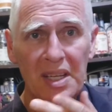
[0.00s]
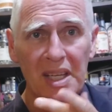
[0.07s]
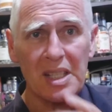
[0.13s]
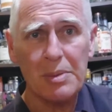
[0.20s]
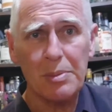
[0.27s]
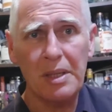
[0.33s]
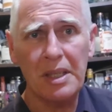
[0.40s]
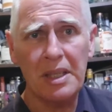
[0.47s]

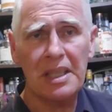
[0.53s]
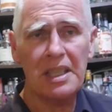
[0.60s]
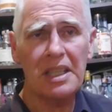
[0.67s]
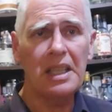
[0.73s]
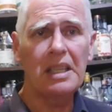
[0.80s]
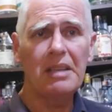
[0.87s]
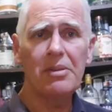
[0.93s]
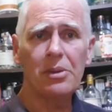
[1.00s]
Next week,
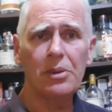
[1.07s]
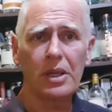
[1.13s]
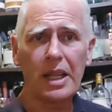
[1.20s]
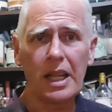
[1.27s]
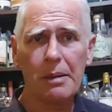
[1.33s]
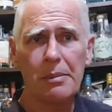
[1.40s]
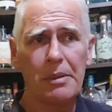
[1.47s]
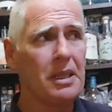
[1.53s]
if you
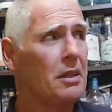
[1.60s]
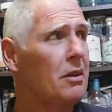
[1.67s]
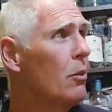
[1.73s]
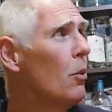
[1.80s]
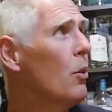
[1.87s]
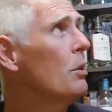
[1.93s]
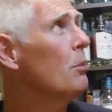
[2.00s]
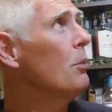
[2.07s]
allow me
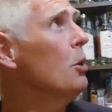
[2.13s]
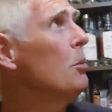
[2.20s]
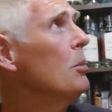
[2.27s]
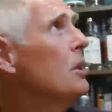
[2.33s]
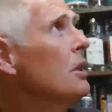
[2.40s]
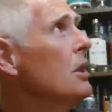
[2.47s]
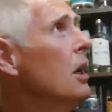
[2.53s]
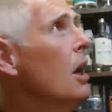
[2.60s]
one
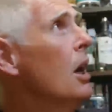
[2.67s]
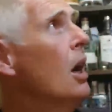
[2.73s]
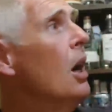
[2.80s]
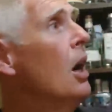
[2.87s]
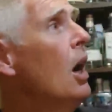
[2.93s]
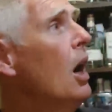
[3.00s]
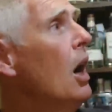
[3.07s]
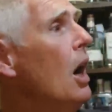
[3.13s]
moment,
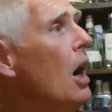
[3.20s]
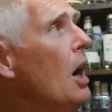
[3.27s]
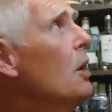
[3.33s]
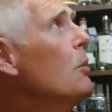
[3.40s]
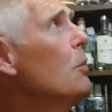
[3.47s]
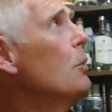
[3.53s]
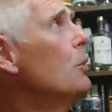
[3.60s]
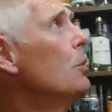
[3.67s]

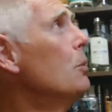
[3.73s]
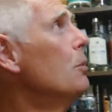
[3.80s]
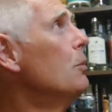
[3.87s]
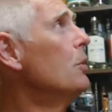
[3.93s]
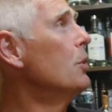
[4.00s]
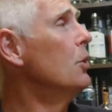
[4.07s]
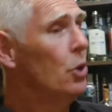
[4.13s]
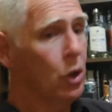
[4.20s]
I will
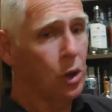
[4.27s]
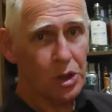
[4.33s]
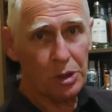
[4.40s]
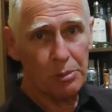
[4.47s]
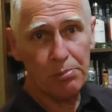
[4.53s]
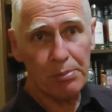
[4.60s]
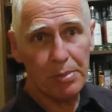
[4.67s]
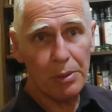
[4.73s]
not
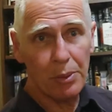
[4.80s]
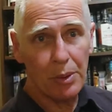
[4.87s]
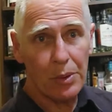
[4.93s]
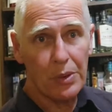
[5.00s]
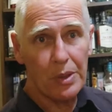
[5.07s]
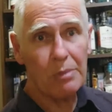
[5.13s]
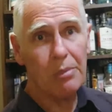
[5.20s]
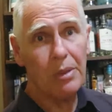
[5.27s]
be
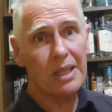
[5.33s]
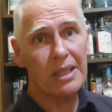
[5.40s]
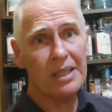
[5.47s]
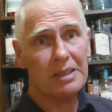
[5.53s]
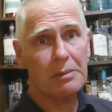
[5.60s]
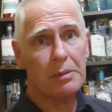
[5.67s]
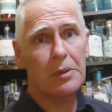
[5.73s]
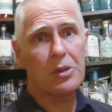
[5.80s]
wearing my
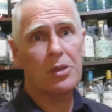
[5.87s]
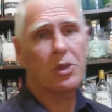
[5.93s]
customary